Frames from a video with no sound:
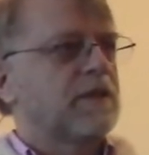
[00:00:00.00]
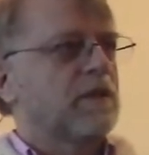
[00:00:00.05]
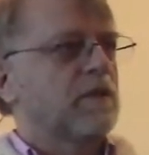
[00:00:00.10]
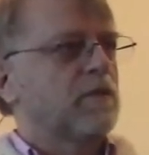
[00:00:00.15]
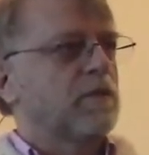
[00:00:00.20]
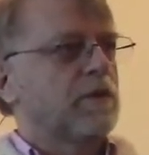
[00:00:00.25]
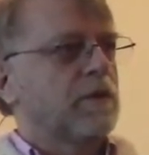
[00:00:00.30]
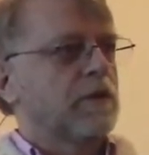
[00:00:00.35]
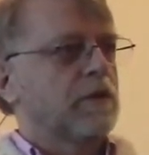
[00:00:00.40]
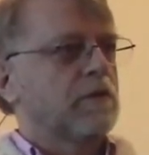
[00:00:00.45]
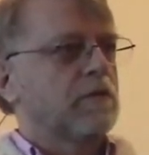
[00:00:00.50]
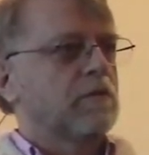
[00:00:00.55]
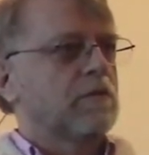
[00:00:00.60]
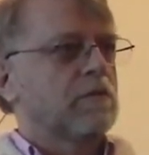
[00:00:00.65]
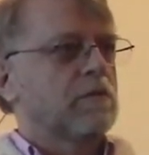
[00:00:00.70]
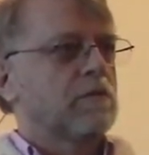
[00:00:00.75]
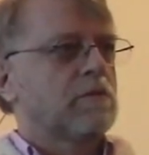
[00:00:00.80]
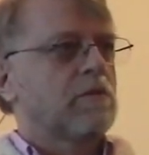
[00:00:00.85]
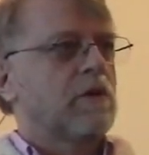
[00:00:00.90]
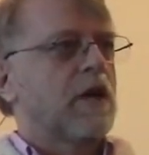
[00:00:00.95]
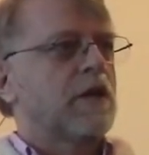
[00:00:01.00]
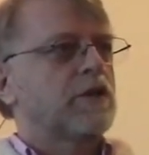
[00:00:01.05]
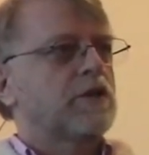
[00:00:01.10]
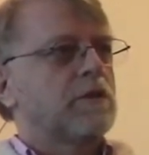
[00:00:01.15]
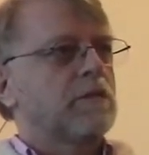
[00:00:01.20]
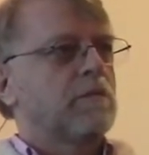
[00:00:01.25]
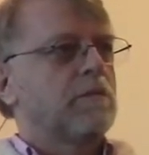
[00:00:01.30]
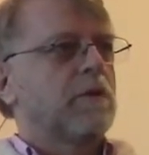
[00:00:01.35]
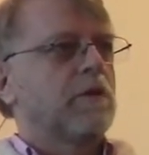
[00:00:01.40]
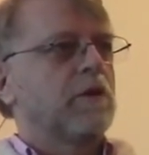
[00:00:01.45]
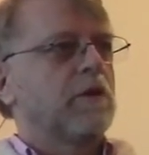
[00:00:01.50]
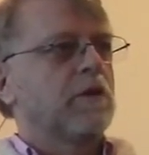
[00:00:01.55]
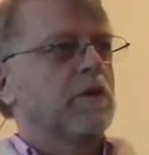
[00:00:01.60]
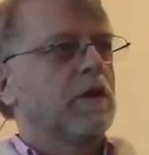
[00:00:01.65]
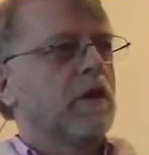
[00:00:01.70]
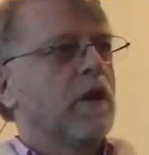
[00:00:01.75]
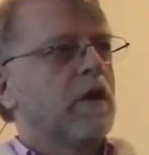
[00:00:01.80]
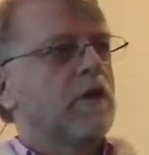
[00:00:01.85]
or when you crash and burn,